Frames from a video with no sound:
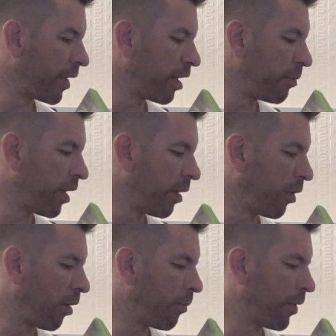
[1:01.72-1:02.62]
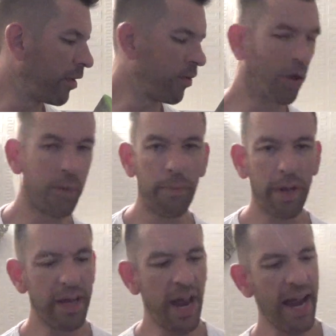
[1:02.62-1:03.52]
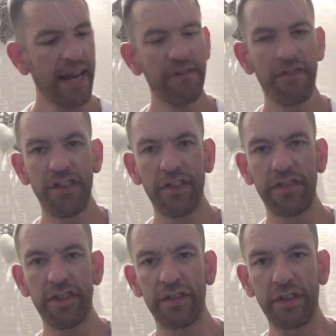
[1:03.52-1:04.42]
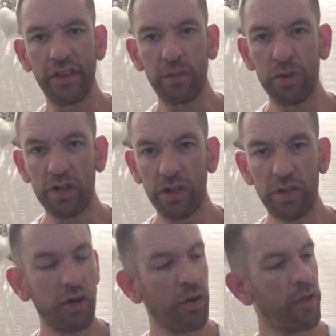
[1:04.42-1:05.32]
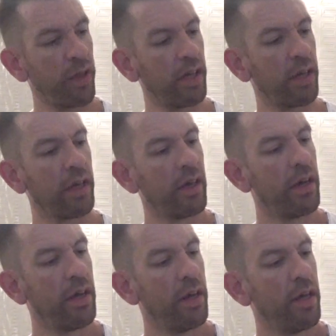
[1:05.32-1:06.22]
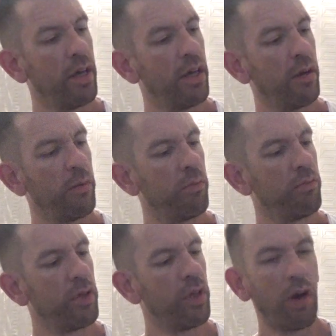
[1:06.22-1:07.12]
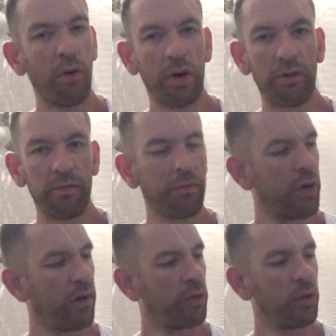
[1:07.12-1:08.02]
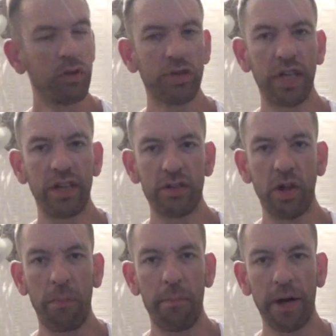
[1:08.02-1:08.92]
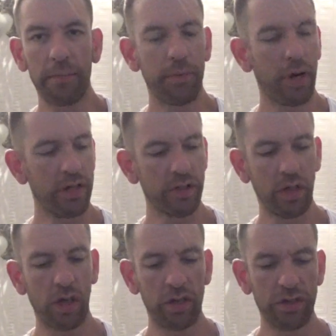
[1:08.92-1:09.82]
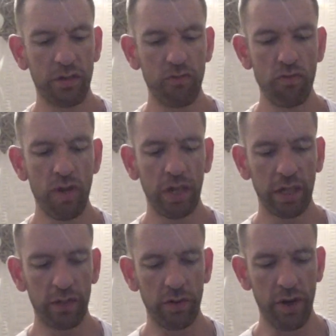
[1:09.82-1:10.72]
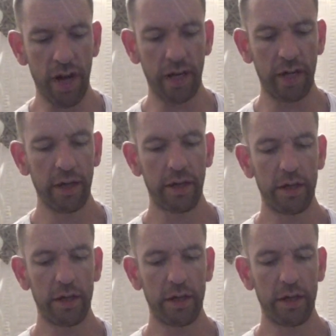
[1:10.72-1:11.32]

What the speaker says: eBay what I paid. So I paid $8.50 for this, which I don't think, when I've looked at it, it's not a bad price at all. It's in really good nick.